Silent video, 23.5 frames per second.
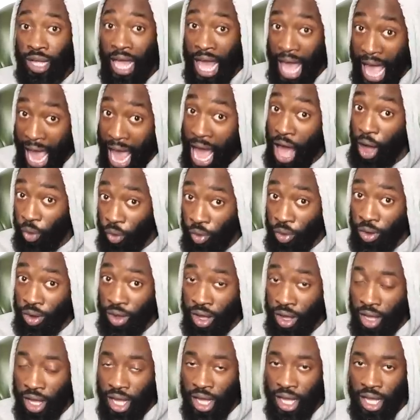Al,
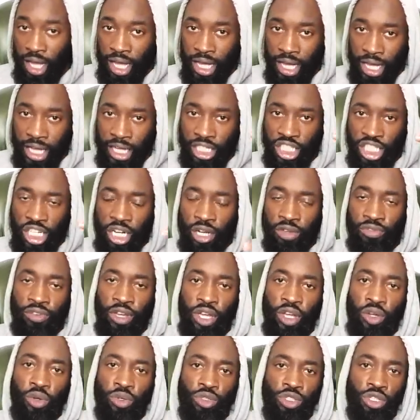and Shelley
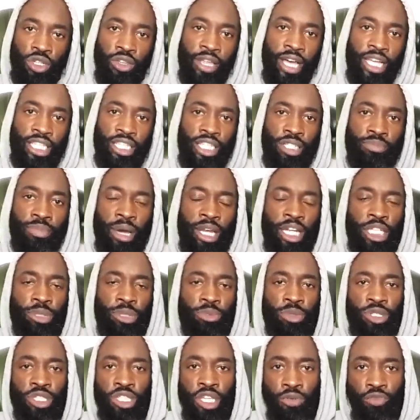Finkel. So that's his
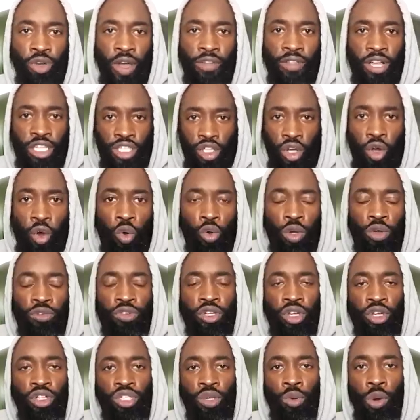management team, right? That's the whole of
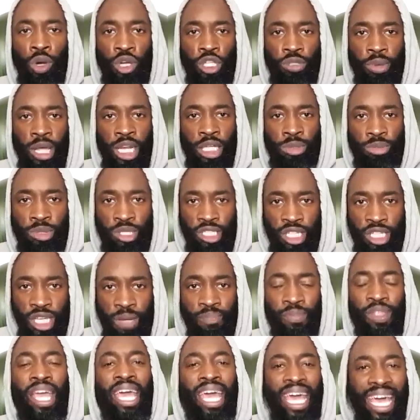Deontay Wilder's management team
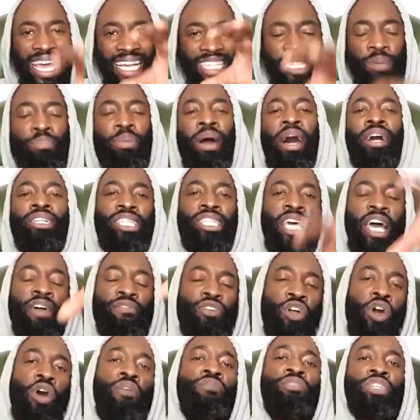is about to have
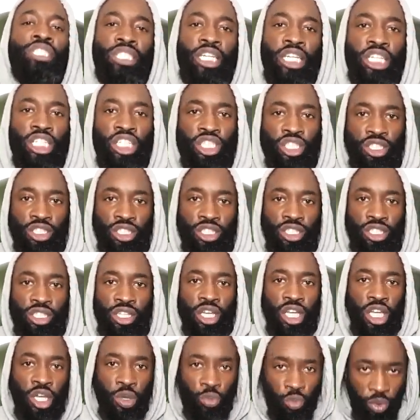conversations
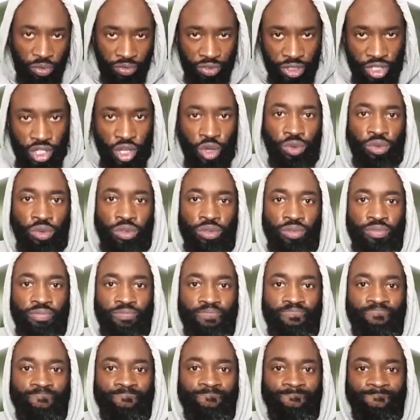with Dazn.
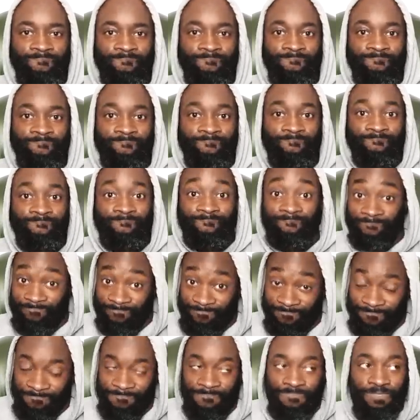
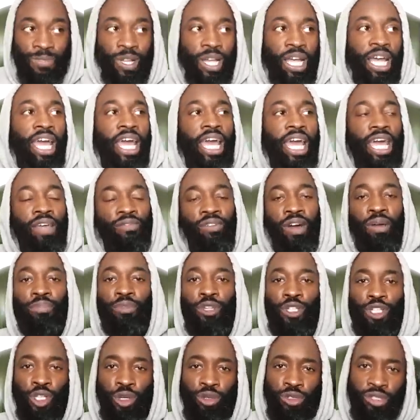If I'm the
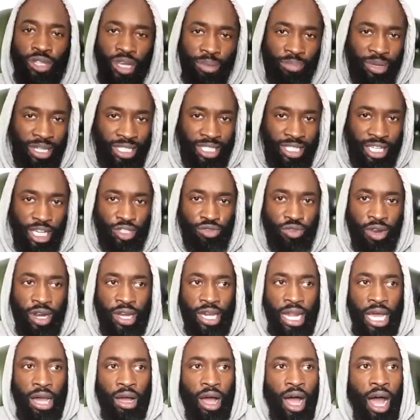Showtime execs right
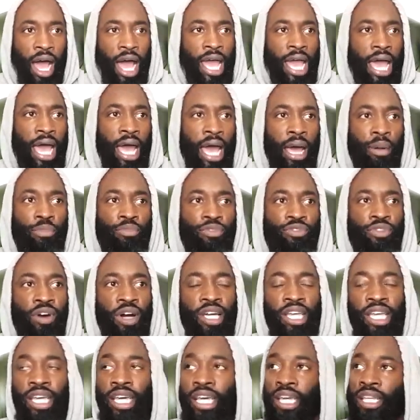now, I am
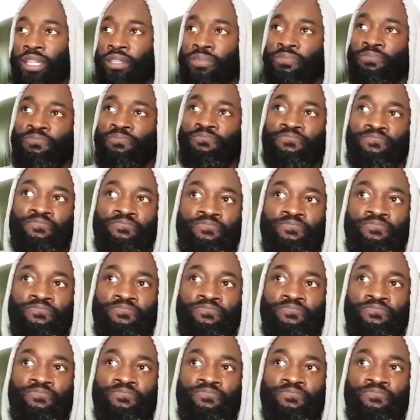fucking,